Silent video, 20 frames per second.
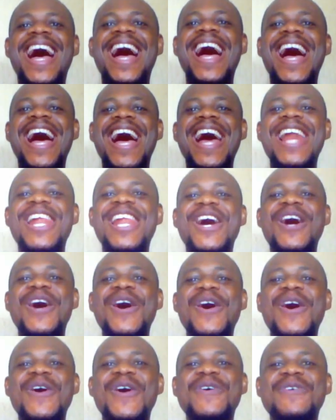
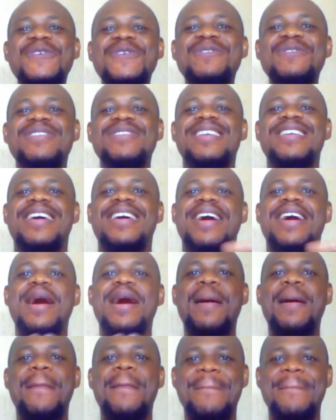Hello!
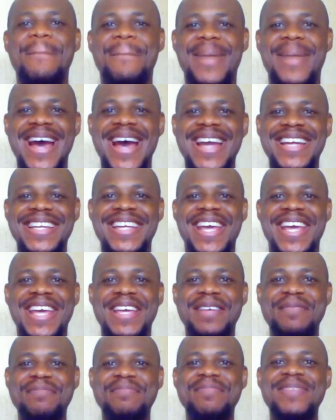My
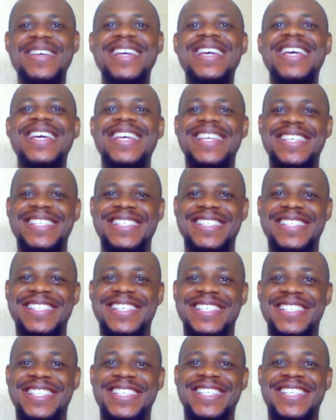name is
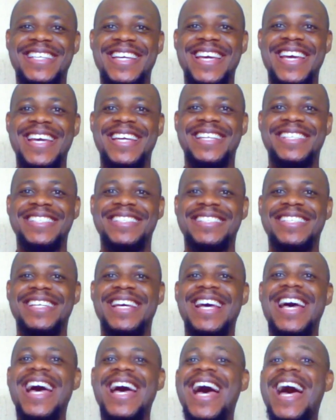Teacher Ken,
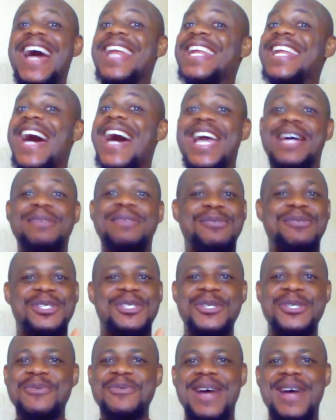and I am
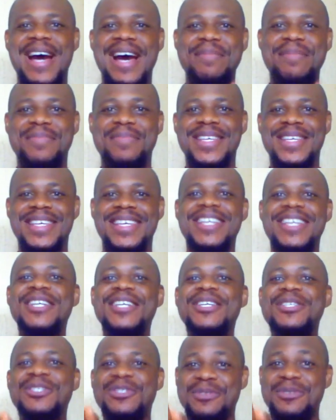so happy
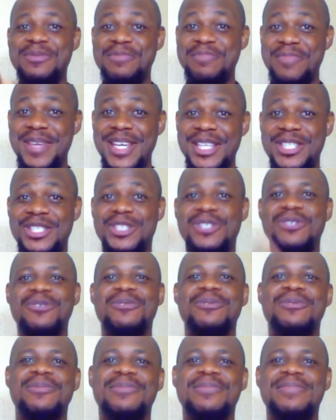to meet
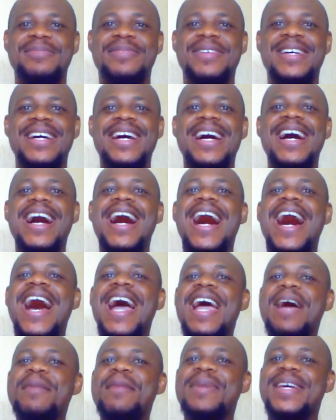you. I
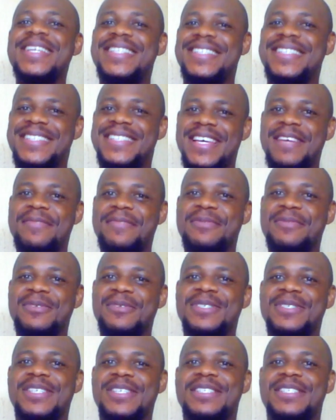am a TEFL
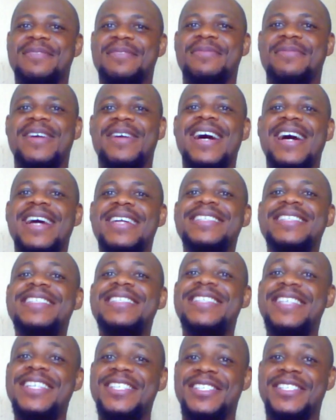certified
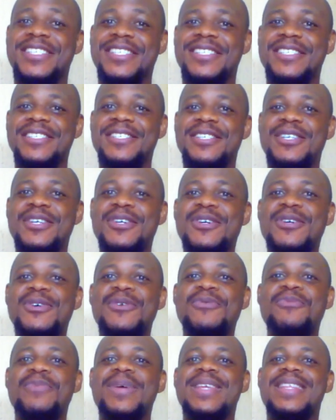teacher
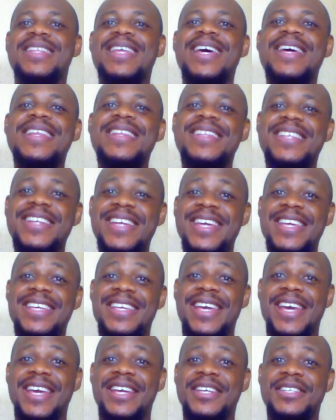with 3
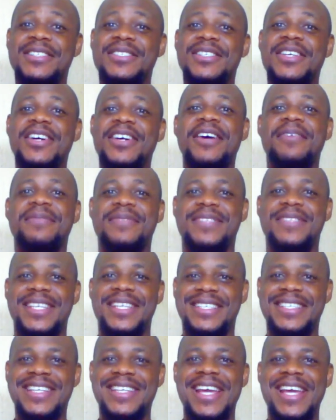years of
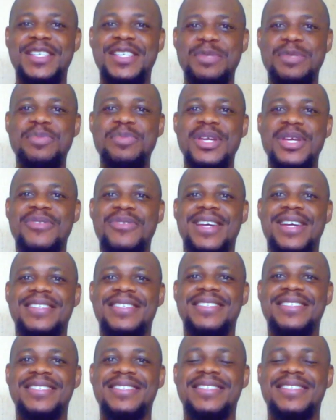teaching
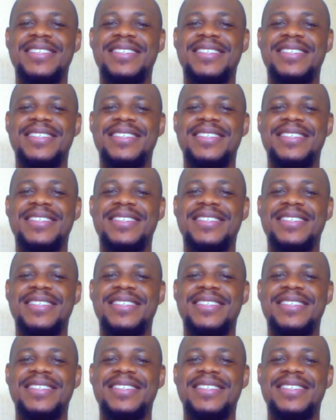experience.